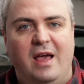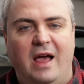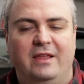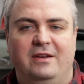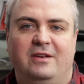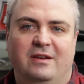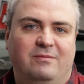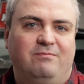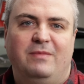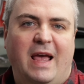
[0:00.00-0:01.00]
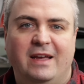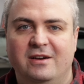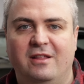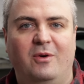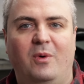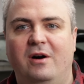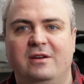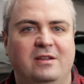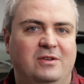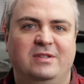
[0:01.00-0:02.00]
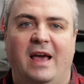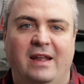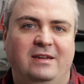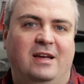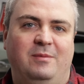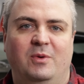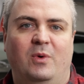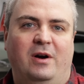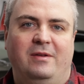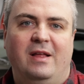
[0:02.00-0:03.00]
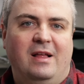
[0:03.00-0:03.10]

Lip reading: and then you can hang it on the wall. You can use it anytime you want.